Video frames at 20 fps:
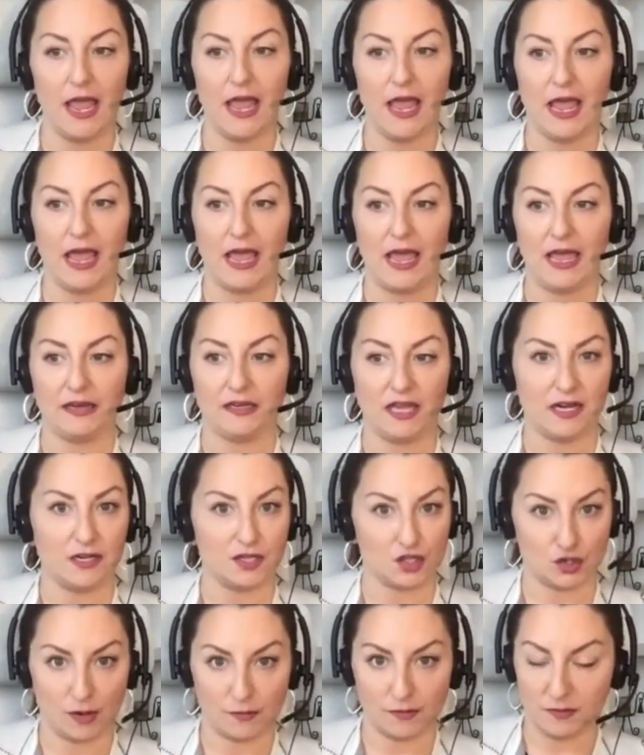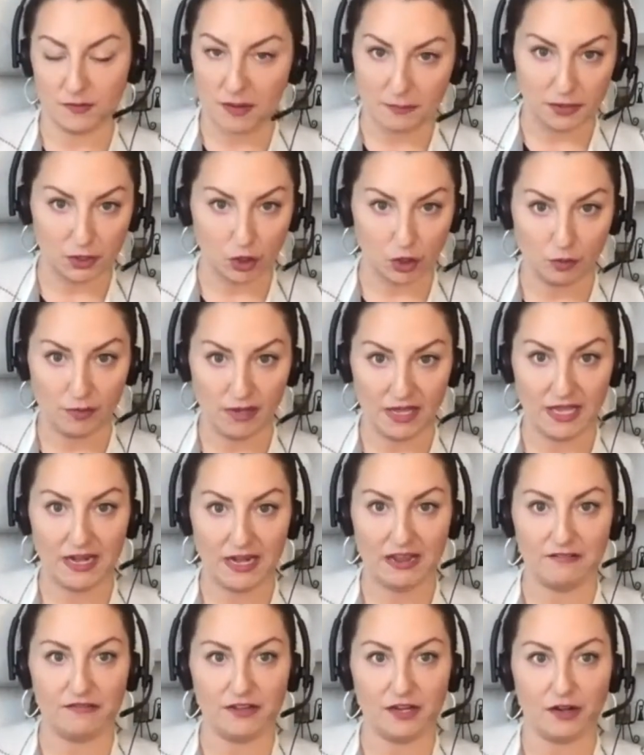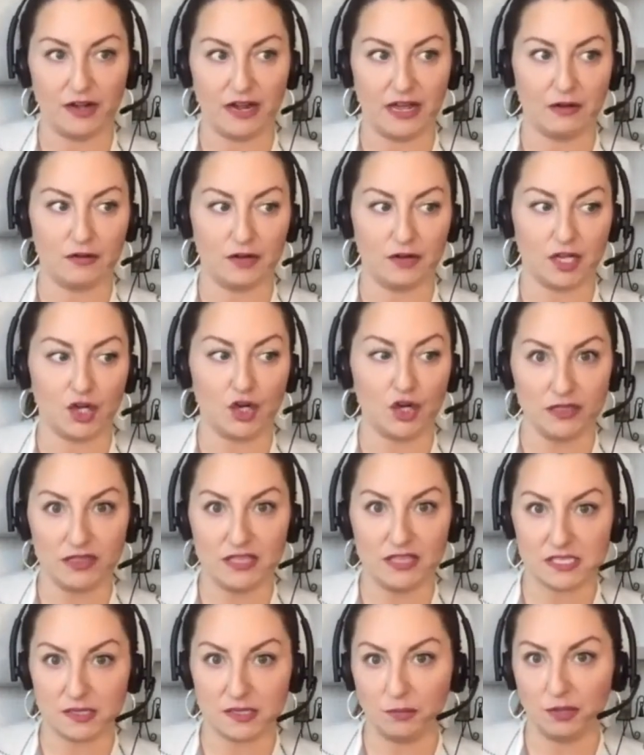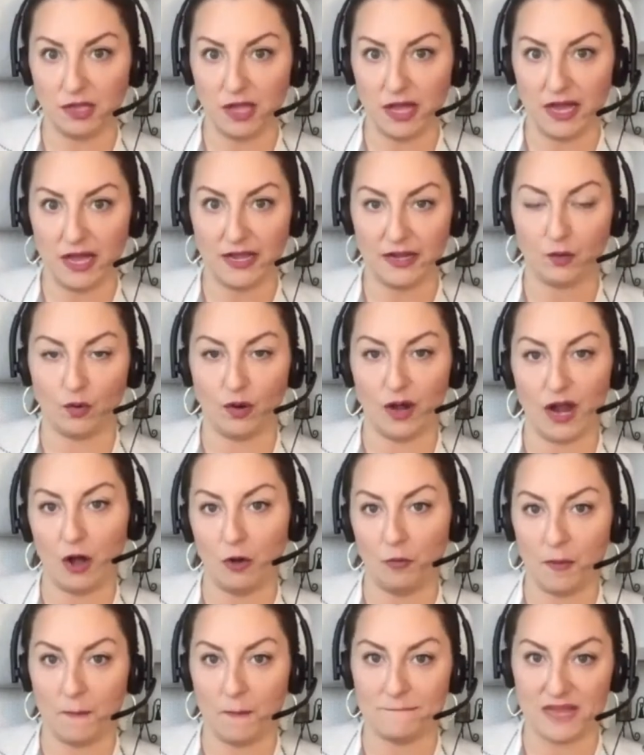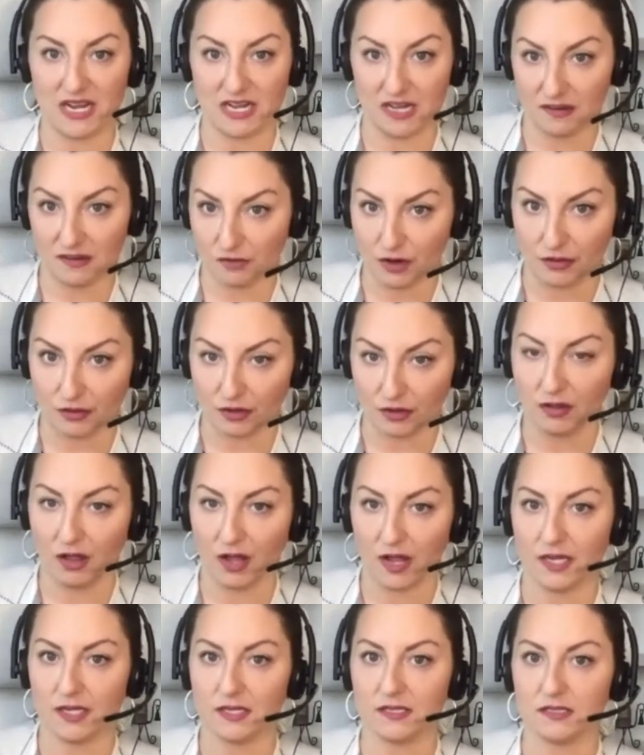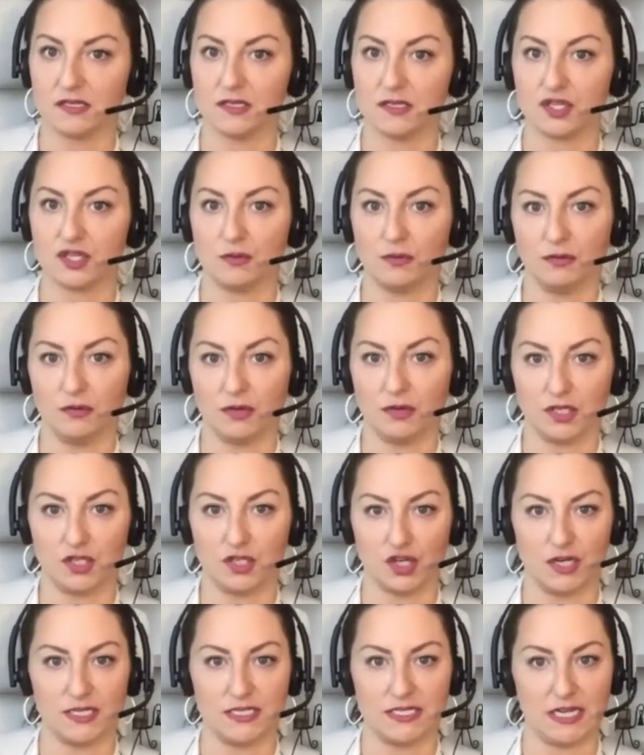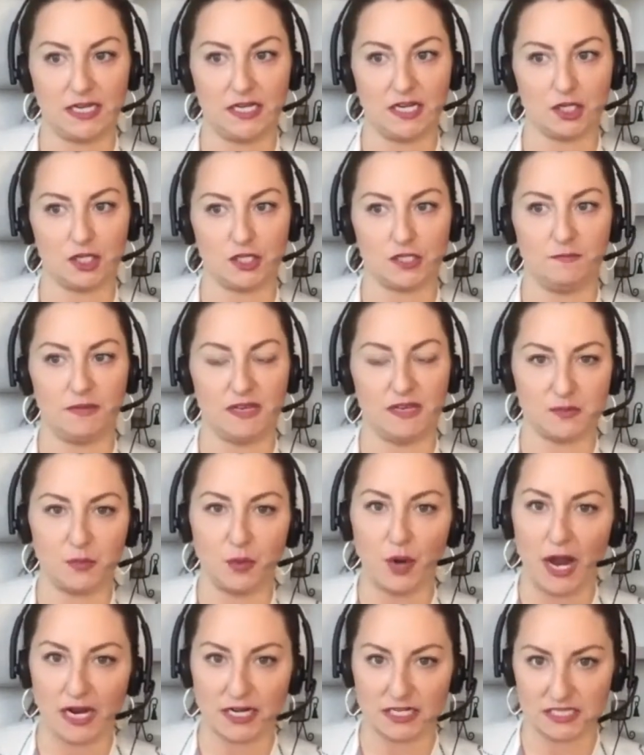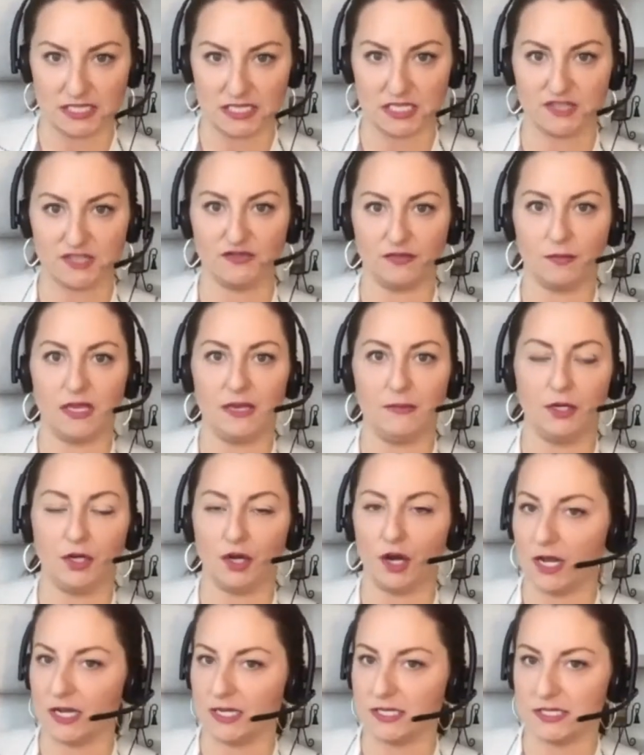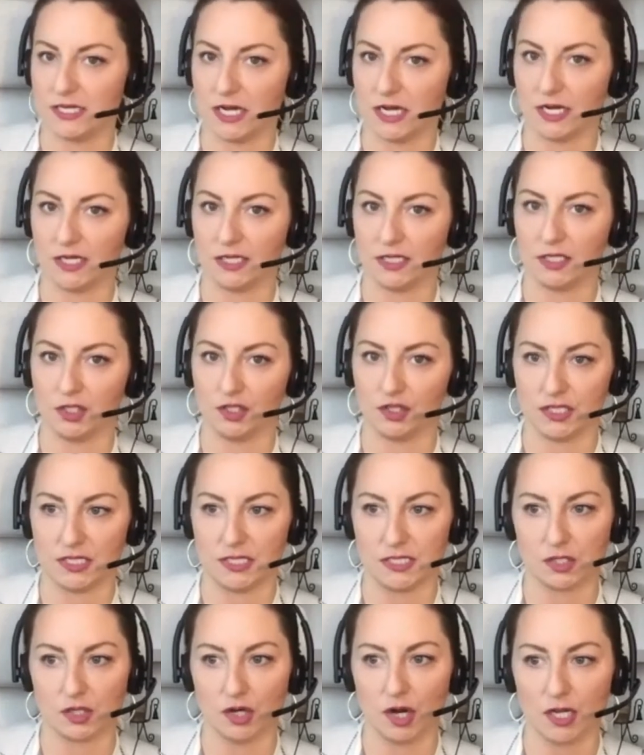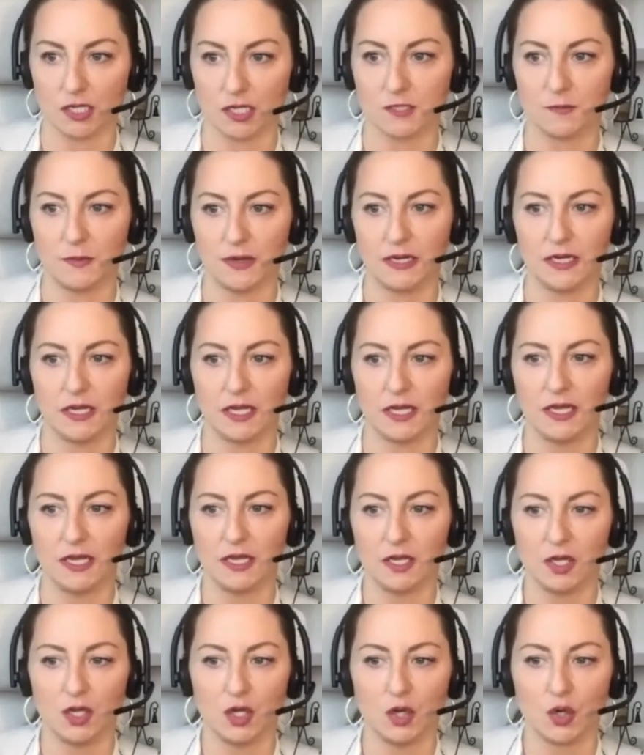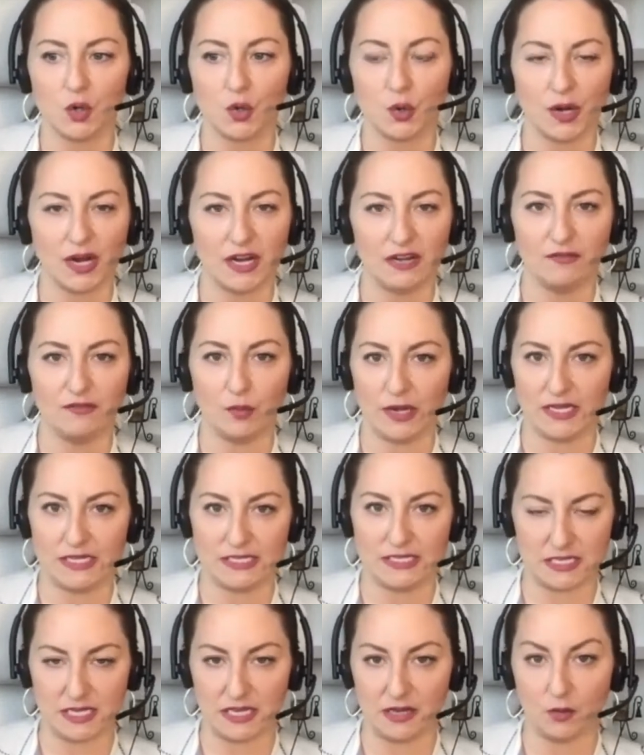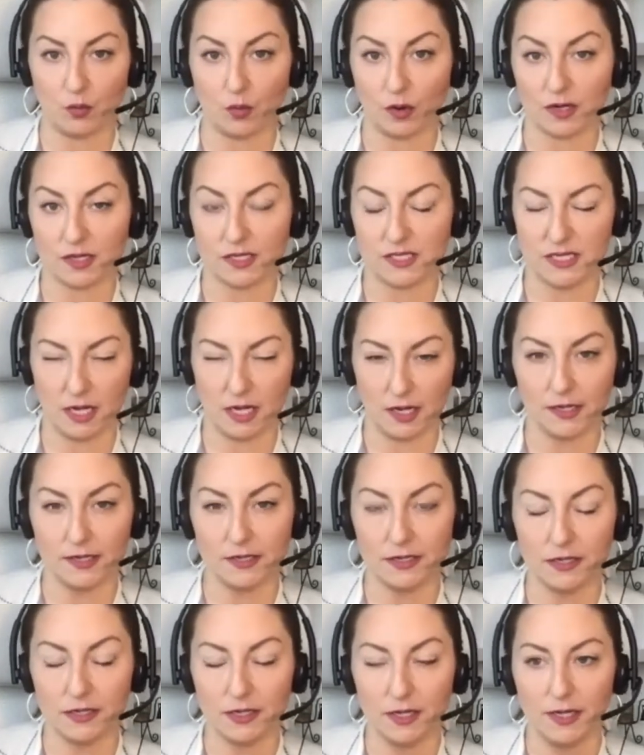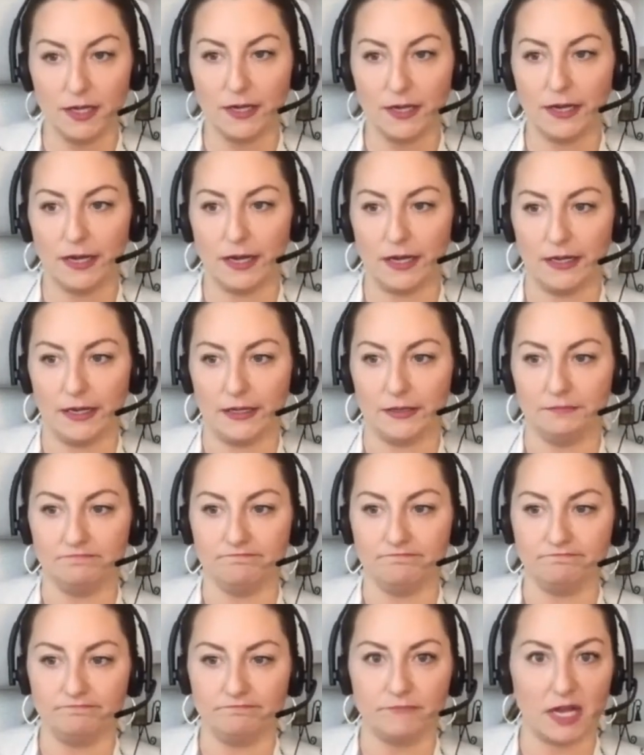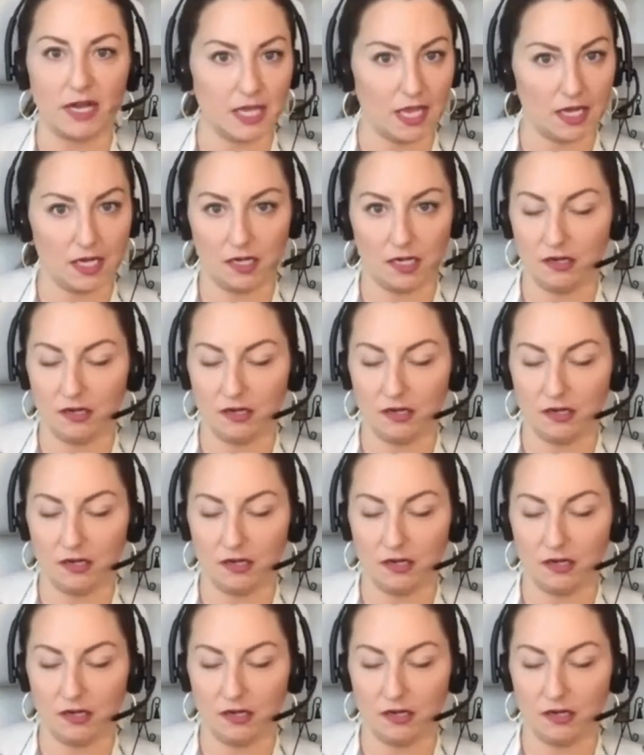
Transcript: and kind of scrub them up a little bit and figured out, could this apply or help many of our other clients? So we really try to take not just best practices from keeping your I's dotted and your T's crossed, but creative ways to get work done again, in an